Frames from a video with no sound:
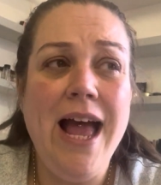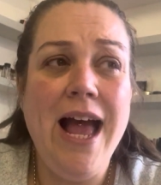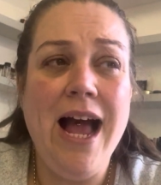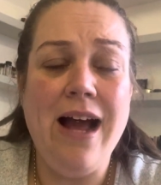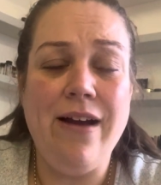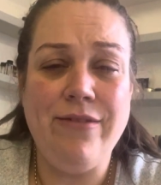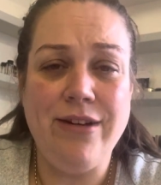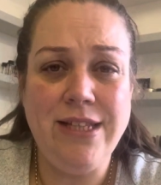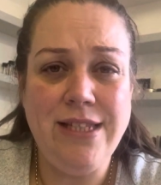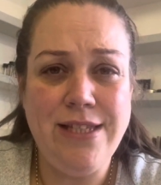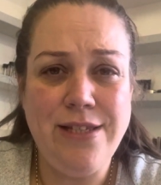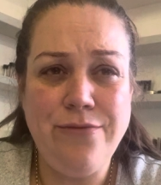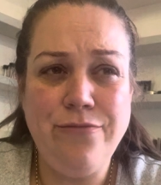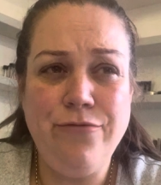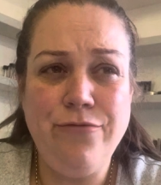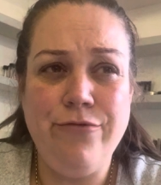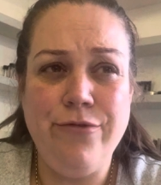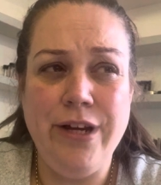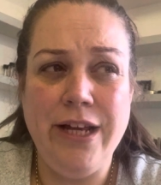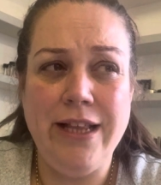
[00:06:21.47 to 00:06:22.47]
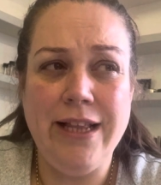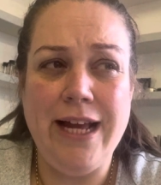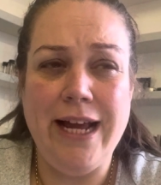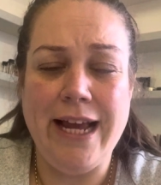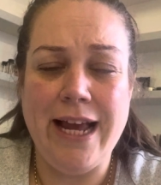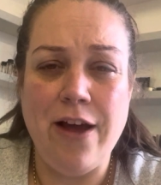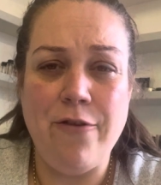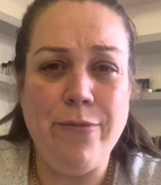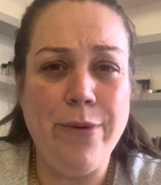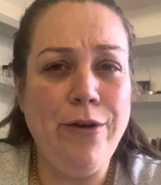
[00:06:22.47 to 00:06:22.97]

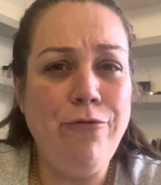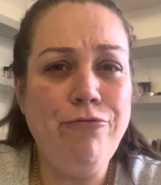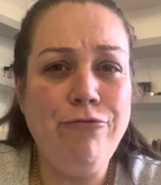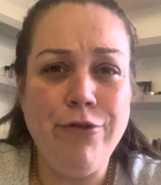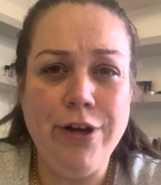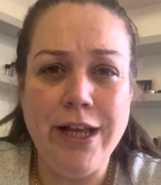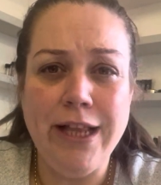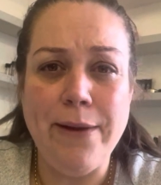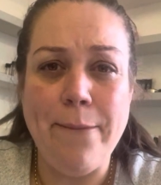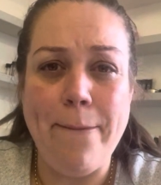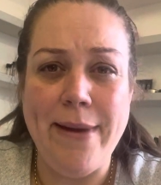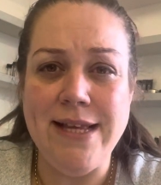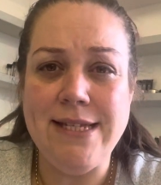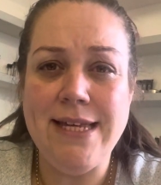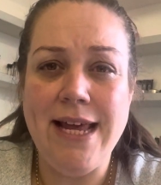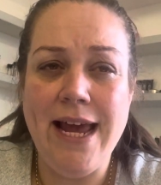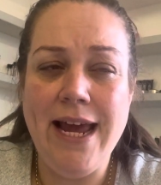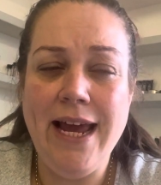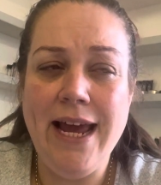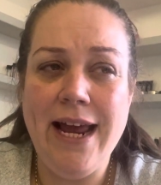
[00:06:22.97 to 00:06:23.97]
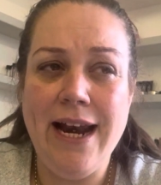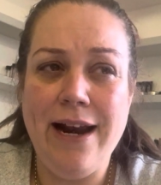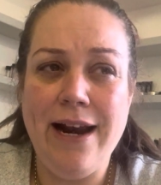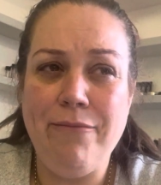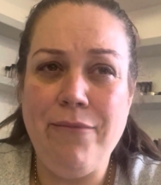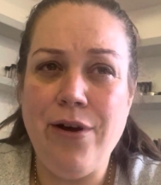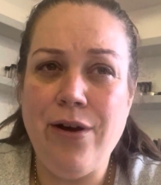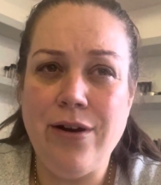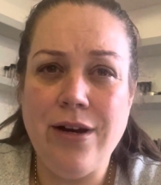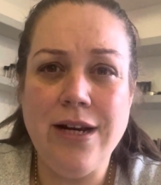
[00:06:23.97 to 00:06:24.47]
I've been really busy, and
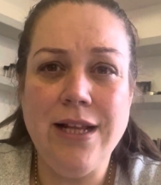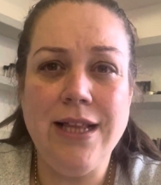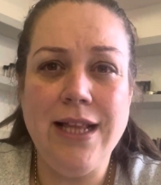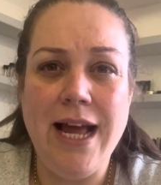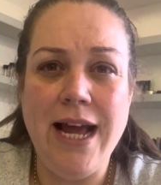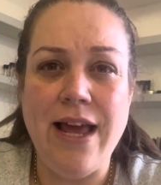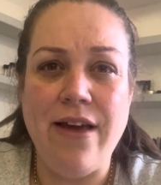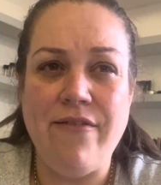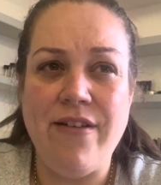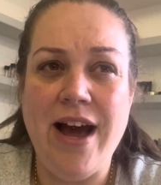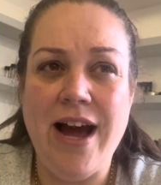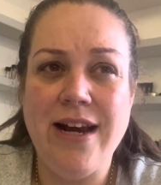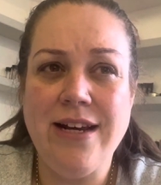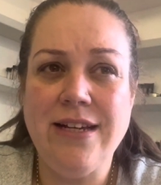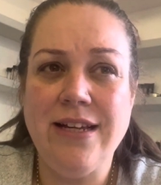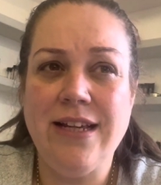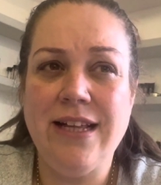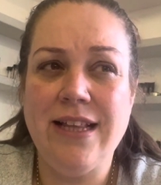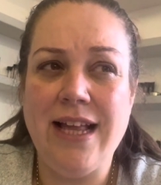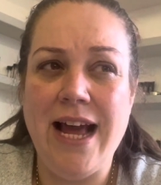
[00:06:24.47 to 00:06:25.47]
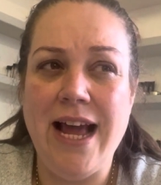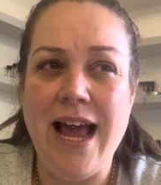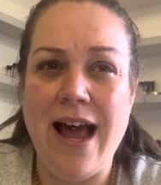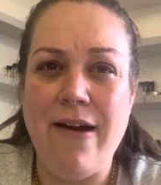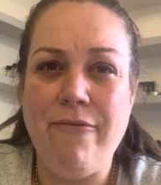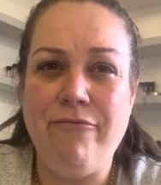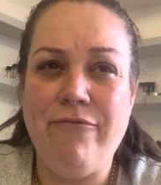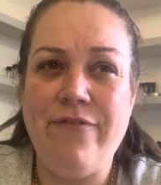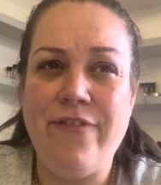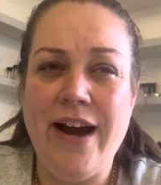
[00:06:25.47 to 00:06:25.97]
I'm not gonna lie,
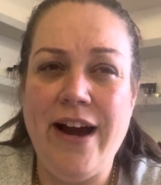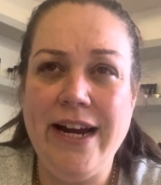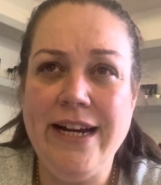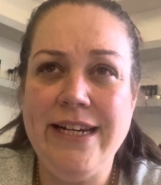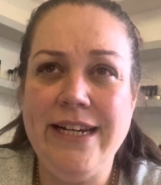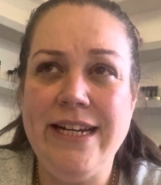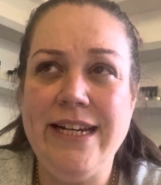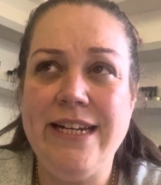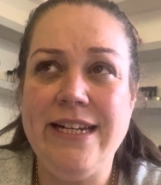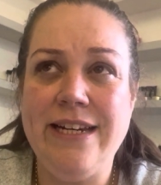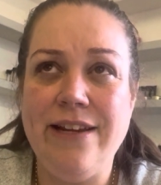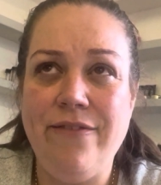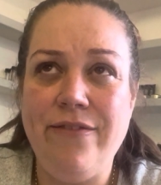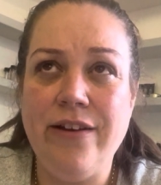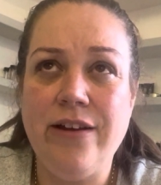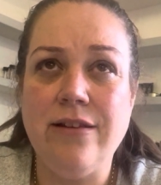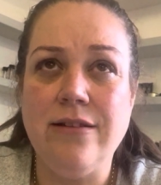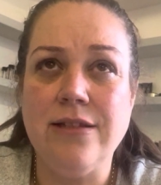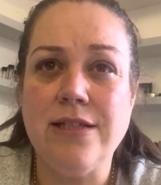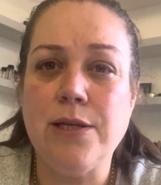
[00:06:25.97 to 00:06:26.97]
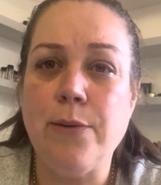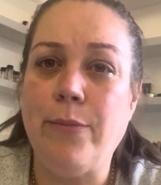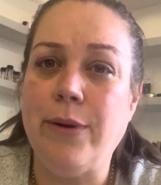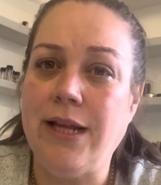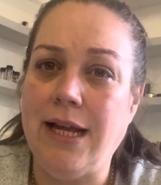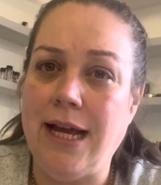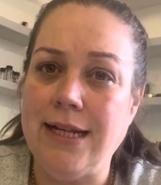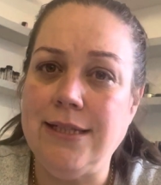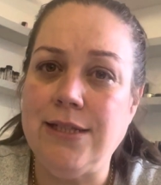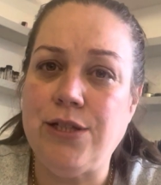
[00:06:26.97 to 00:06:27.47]
I'm finding it difficult to
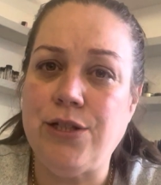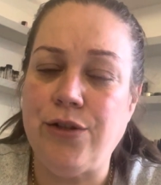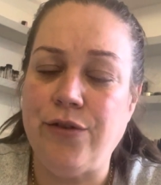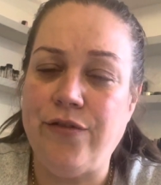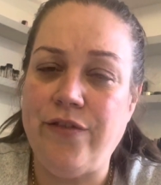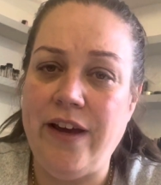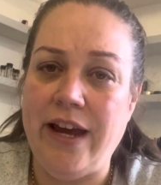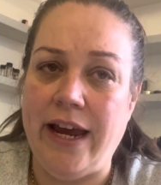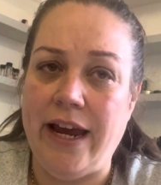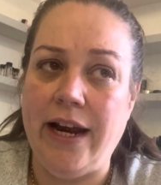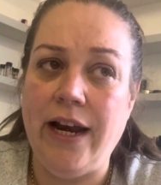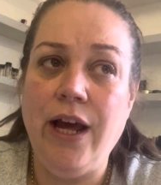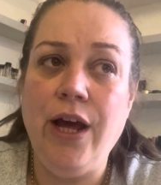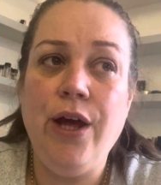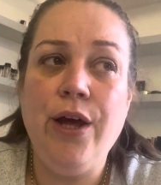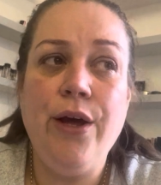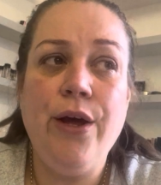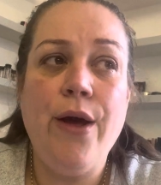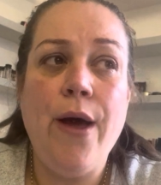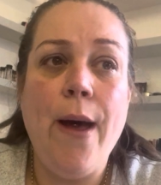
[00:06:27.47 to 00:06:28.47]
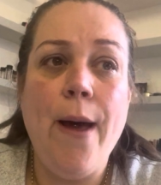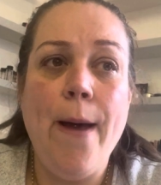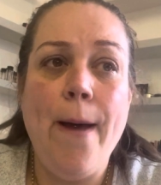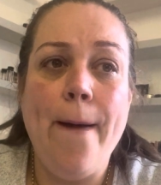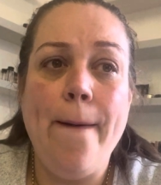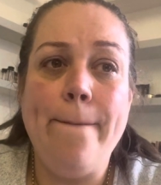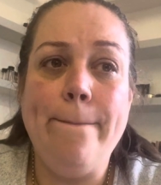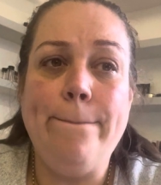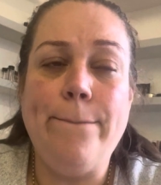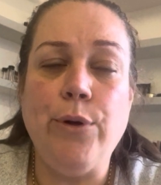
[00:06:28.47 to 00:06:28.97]
plan stuff in.
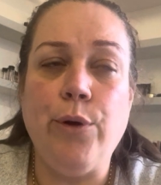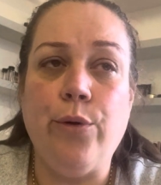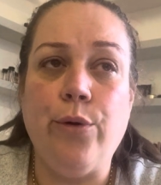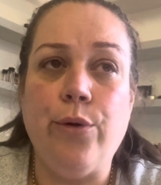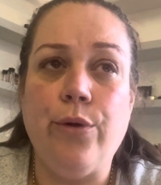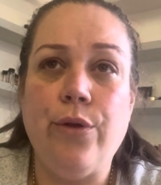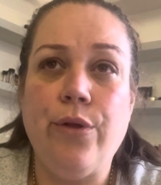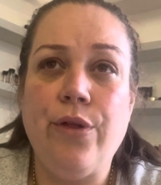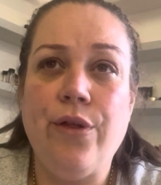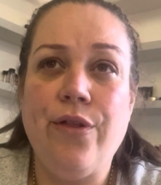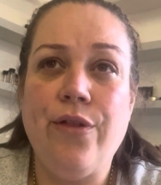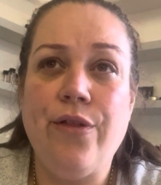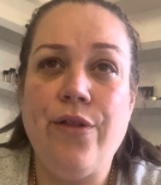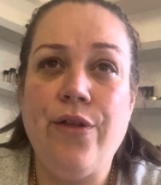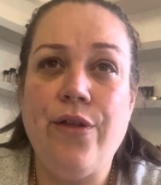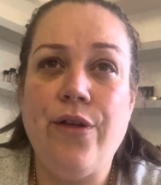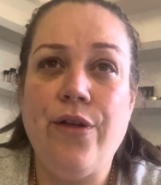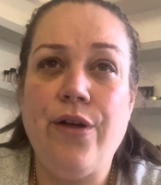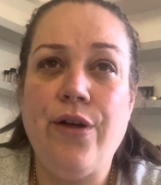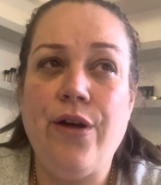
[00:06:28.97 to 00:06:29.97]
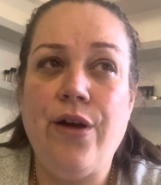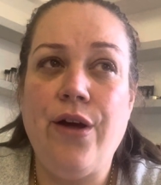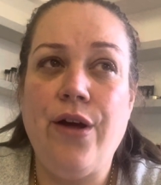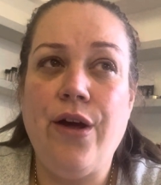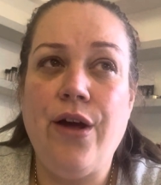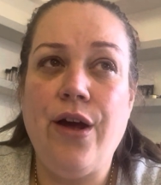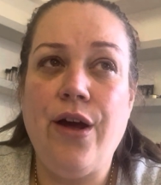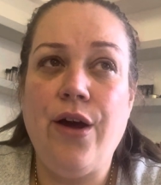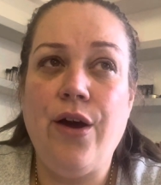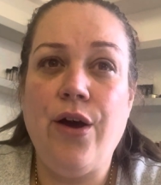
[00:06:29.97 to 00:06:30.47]
But
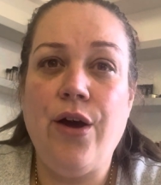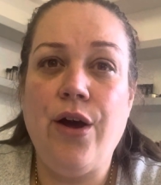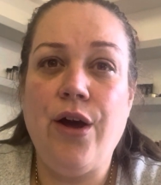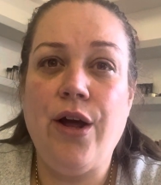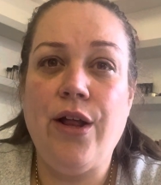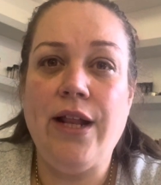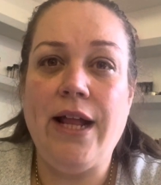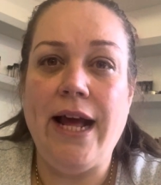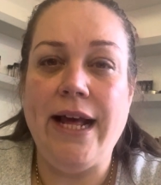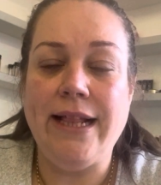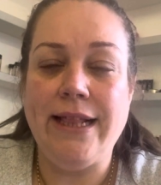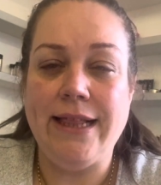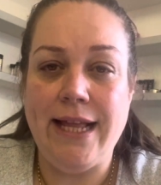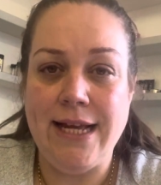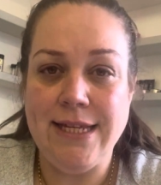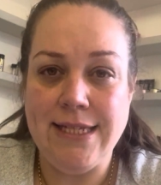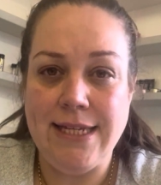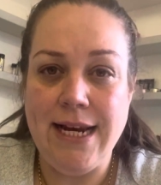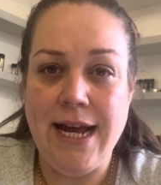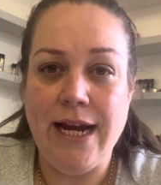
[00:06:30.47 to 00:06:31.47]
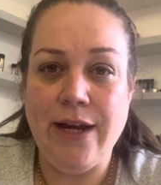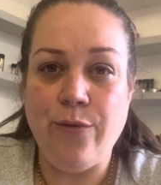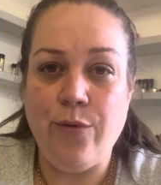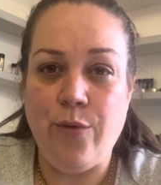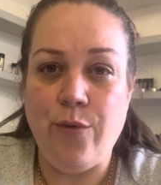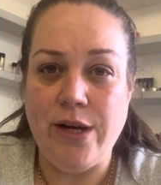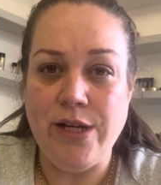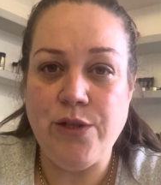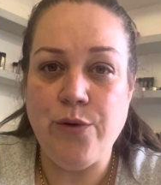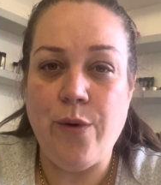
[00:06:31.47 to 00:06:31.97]
like last night, we
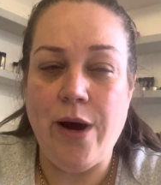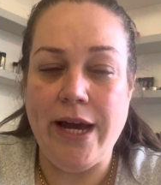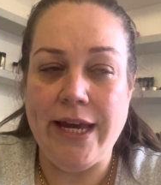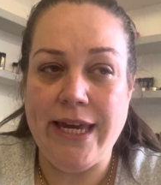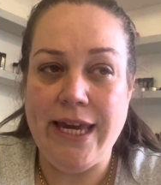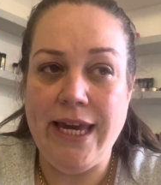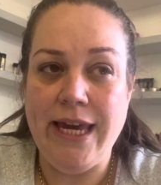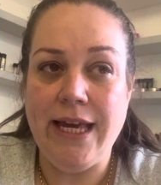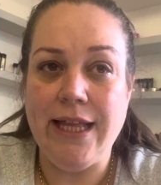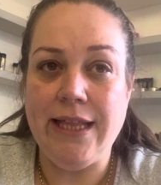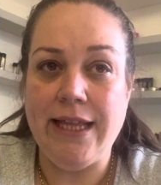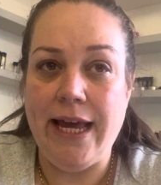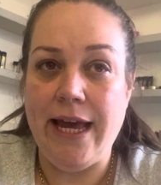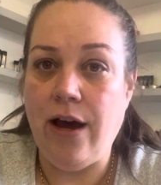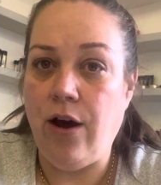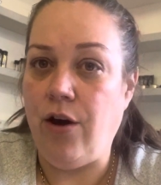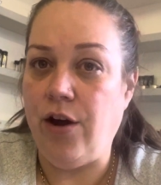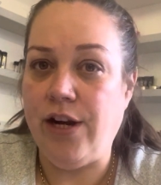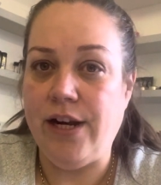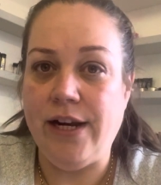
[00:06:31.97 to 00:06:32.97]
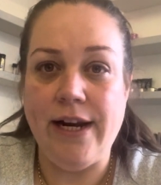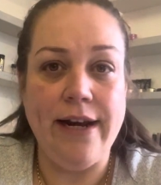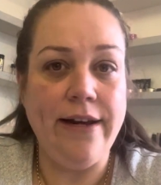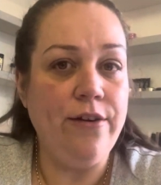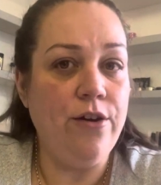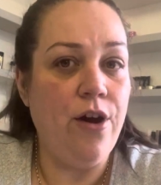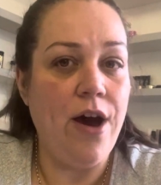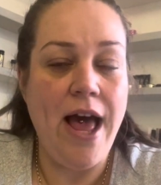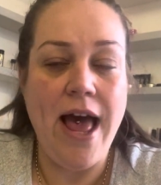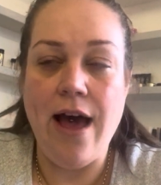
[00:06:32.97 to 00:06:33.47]
went to IKEA late on, and I'd
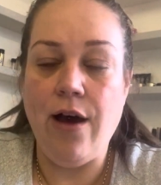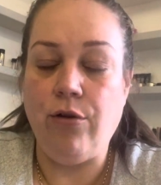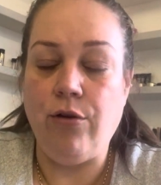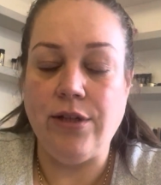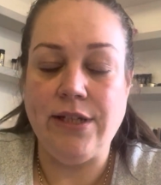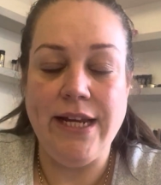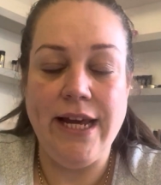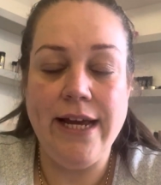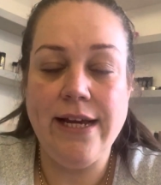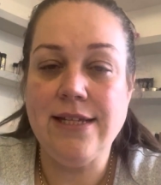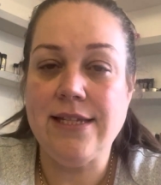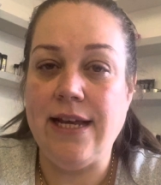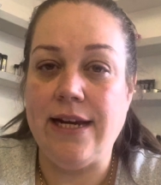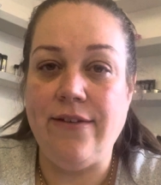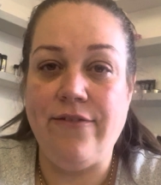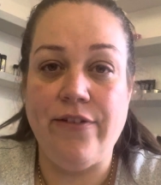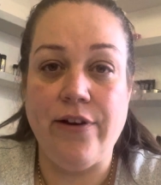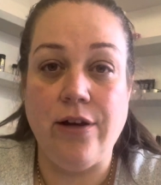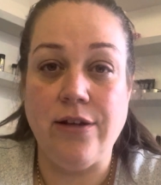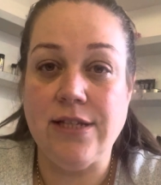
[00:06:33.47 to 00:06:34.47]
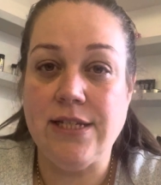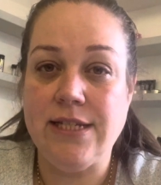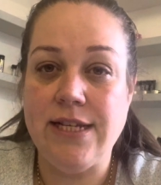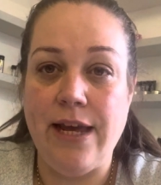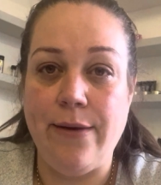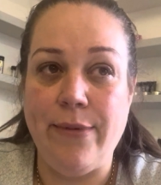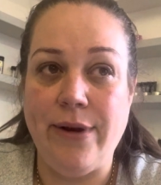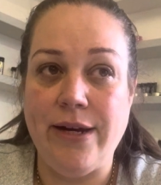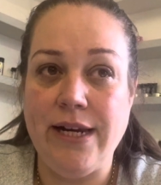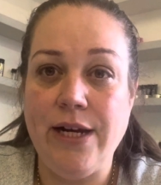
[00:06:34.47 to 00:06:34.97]
not ate all day because I'd forgot to
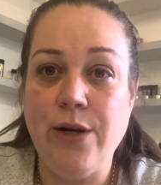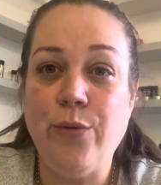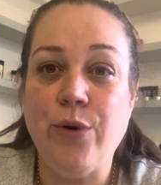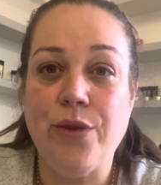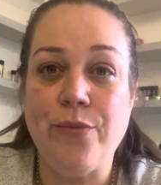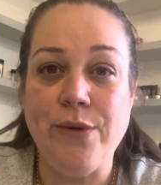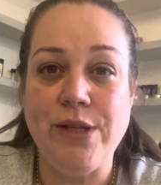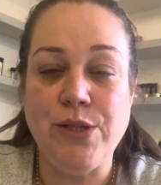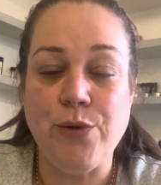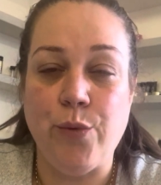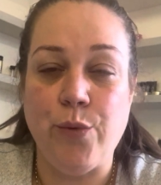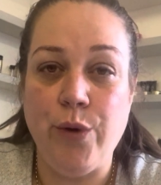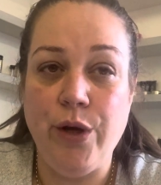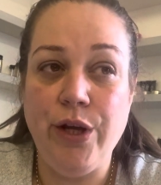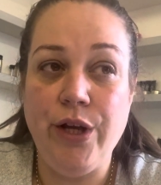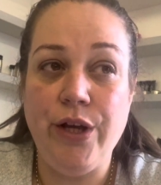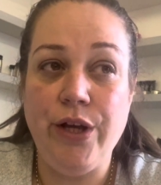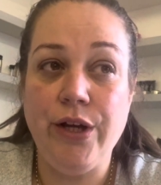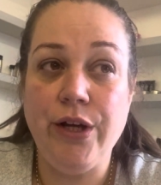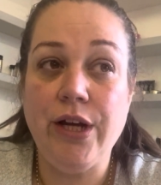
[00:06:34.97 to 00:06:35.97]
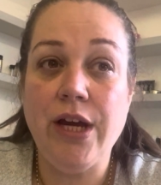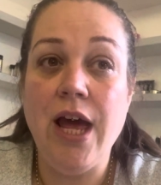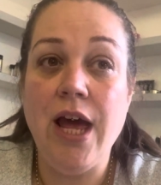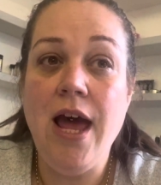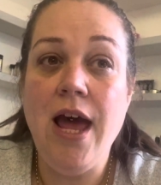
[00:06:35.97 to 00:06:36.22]
take my dinner with me to work.